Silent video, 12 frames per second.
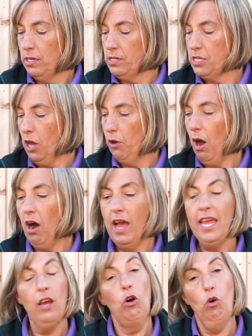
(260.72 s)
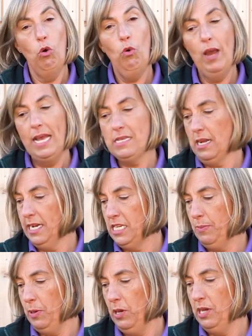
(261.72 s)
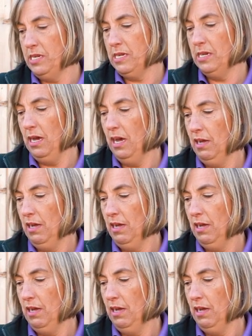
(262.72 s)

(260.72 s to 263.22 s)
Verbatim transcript: So I always like to put